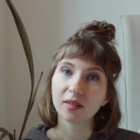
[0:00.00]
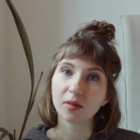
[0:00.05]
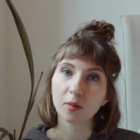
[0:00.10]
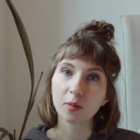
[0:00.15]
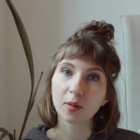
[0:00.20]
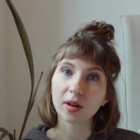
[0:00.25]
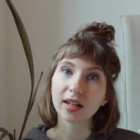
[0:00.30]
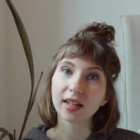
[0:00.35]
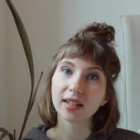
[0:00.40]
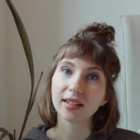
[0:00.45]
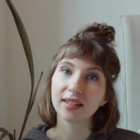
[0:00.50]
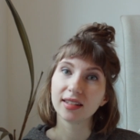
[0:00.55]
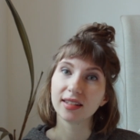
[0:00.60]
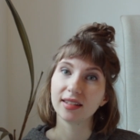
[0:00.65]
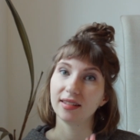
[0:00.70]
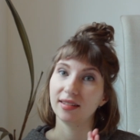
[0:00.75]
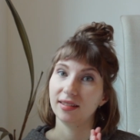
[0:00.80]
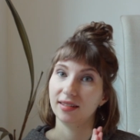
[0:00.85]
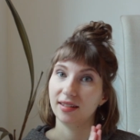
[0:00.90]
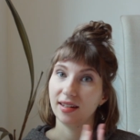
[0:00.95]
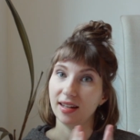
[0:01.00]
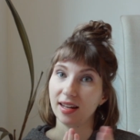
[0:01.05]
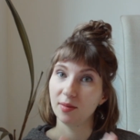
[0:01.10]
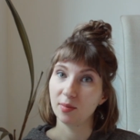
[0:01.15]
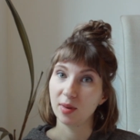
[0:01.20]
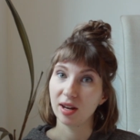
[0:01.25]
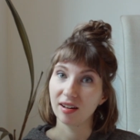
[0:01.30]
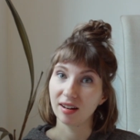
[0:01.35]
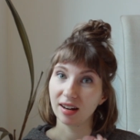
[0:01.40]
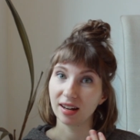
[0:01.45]
what a
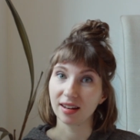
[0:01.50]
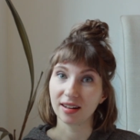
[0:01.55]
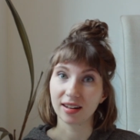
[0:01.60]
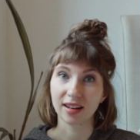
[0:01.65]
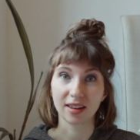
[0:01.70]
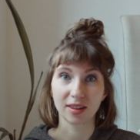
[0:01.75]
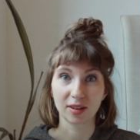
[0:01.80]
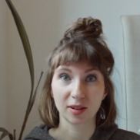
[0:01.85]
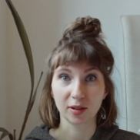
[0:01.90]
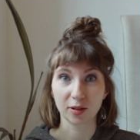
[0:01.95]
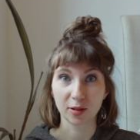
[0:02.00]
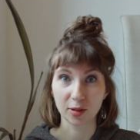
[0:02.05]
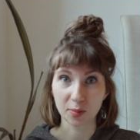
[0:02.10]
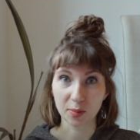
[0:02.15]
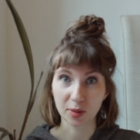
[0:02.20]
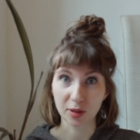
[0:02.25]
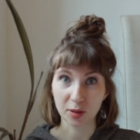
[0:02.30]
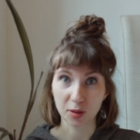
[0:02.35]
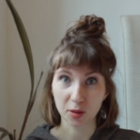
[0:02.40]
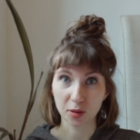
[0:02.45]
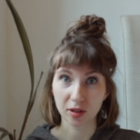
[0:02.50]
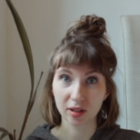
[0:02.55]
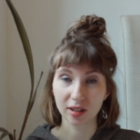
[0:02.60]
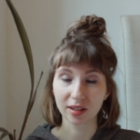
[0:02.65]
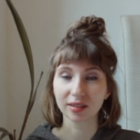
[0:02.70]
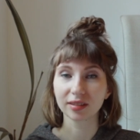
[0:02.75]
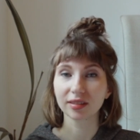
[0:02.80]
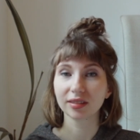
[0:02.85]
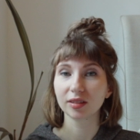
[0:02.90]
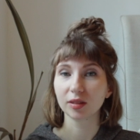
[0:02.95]
Marion ethical Superstore
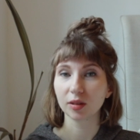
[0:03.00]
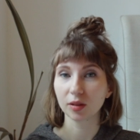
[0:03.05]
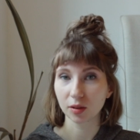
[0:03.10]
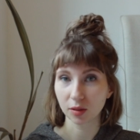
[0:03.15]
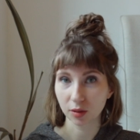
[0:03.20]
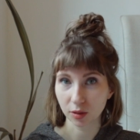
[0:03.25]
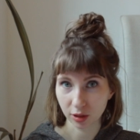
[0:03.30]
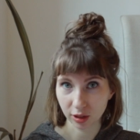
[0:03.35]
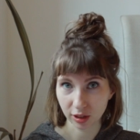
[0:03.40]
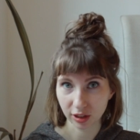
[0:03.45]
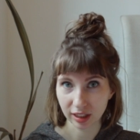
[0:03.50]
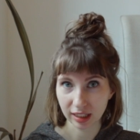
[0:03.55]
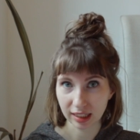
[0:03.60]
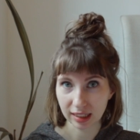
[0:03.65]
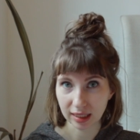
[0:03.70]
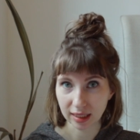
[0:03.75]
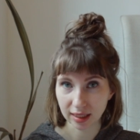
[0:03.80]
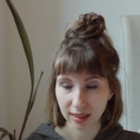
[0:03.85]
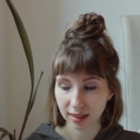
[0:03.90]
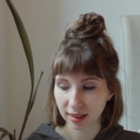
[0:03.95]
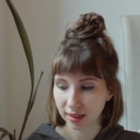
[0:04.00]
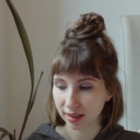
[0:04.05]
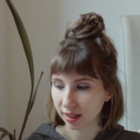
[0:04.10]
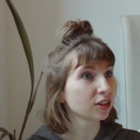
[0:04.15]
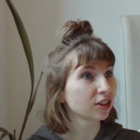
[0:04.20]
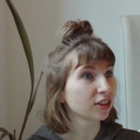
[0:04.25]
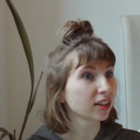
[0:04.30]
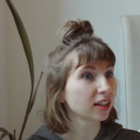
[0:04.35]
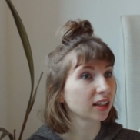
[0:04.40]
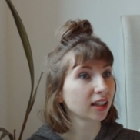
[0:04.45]
order is. We're
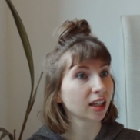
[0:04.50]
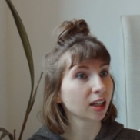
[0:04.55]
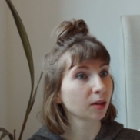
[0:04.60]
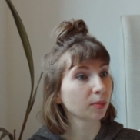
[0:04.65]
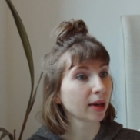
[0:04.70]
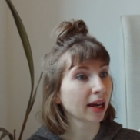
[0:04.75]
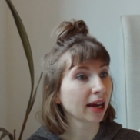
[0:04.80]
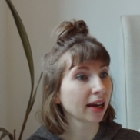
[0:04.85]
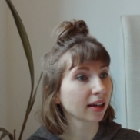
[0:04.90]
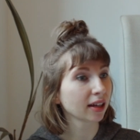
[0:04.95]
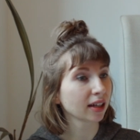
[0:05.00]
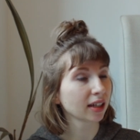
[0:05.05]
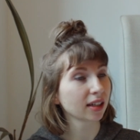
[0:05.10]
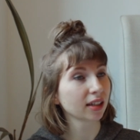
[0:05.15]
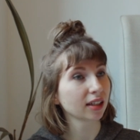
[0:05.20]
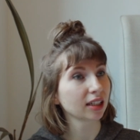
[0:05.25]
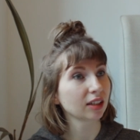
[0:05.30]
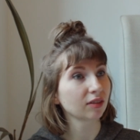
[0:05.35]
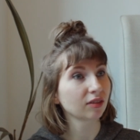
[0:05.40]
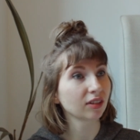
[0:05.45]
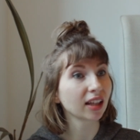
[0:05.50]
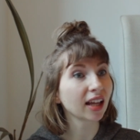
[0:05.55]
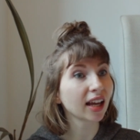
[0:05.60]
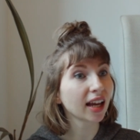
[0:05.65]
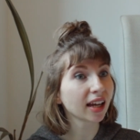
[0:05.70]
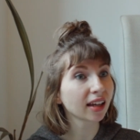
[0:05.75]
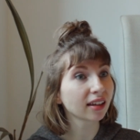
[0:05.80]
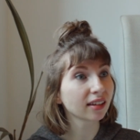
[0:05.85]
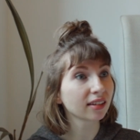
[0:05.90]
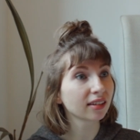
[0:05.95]
just gonna kick back and
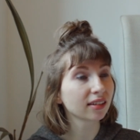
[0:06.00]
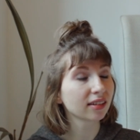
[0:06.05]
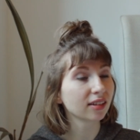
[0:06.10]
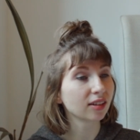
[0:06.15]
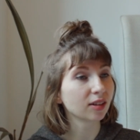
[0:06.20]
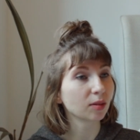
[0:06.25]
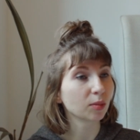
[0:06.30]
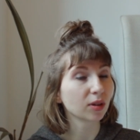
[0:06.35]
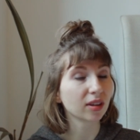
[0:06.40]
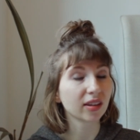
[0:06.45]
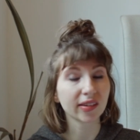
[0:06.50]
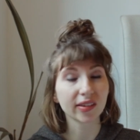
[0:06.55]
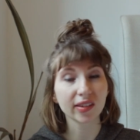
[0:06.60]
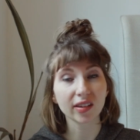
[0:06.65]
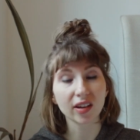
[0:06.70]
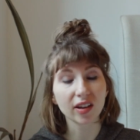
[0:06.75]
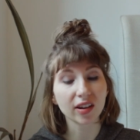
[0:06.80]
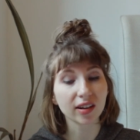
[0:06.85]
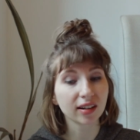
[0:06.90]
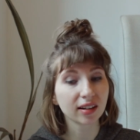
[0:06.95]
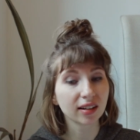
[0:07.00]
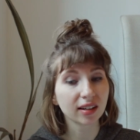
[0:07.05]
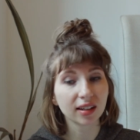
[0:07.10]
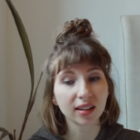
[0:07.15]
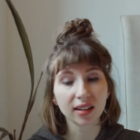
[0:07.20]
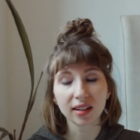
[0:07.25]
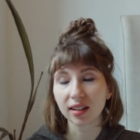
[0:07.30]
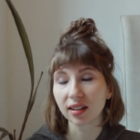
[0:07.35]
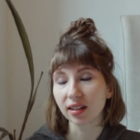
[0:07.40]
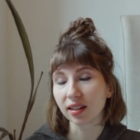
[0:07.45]
relax. You can put this on
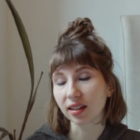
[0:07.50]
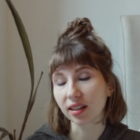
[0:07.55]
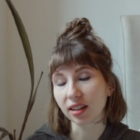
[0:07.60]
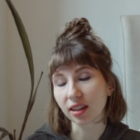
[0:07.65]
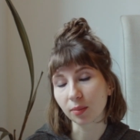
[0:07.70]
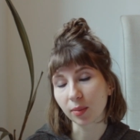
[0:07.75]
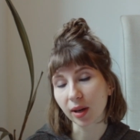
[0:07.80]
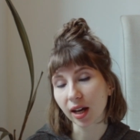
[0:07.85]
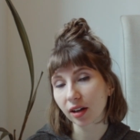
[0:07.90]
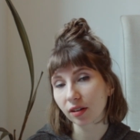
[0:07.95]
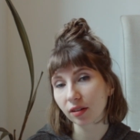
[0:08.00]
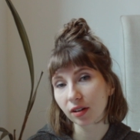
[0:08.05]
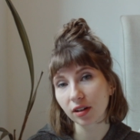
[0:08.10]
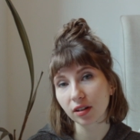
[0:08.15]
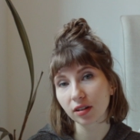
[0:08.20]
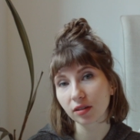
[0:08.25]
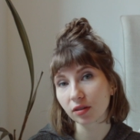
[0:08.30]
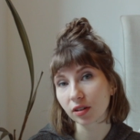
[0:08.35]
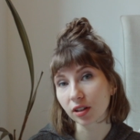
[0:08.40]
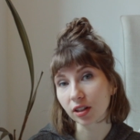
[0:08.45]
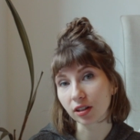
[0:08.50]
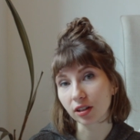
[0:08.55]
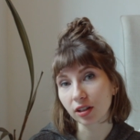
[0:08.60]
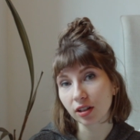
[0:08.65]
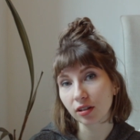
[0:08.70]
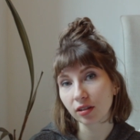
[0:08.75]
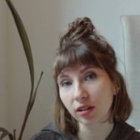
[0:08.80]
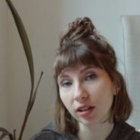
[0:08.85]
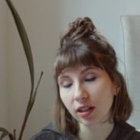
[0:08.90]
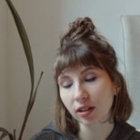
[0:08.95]
in the background of what you're
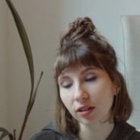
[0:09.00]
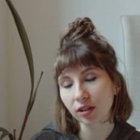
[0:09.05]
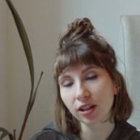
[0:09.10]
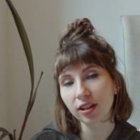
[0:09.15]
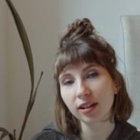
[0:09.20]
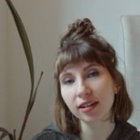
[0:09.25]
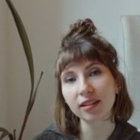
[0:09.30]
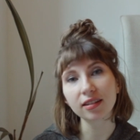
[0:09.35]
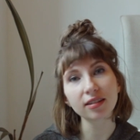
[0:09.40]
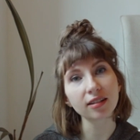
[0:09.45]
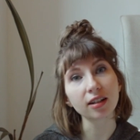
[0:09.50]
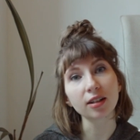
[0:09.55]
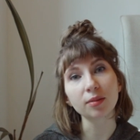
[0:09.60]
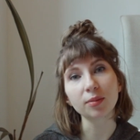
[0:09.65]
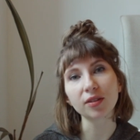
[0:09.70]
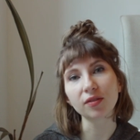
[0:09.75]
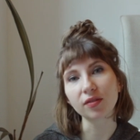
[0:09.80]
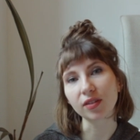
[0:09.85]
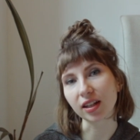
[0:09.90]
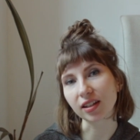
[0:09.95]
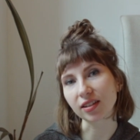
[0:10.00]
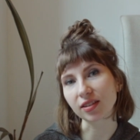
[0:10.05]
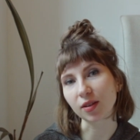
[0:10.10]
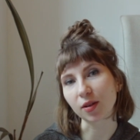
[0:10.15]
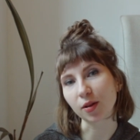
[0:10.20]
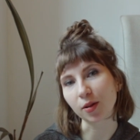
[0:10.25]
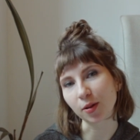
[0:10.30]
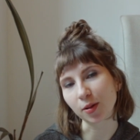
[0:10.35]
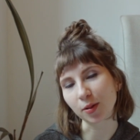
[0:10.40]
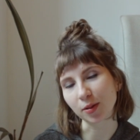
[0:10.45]
doing, or you can stare at my face the
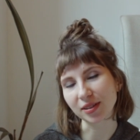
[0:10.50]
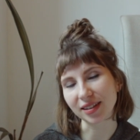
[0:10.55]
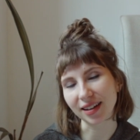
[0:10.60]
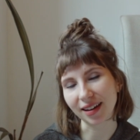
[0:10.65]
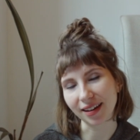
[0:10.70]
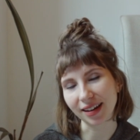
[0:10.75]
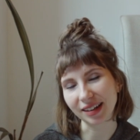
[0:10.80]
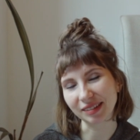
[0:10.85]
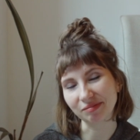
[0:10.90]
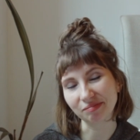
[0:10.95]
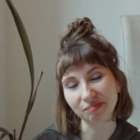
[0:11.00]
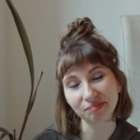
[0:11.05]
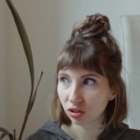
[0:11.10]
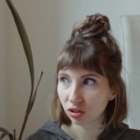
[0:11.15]
whole time.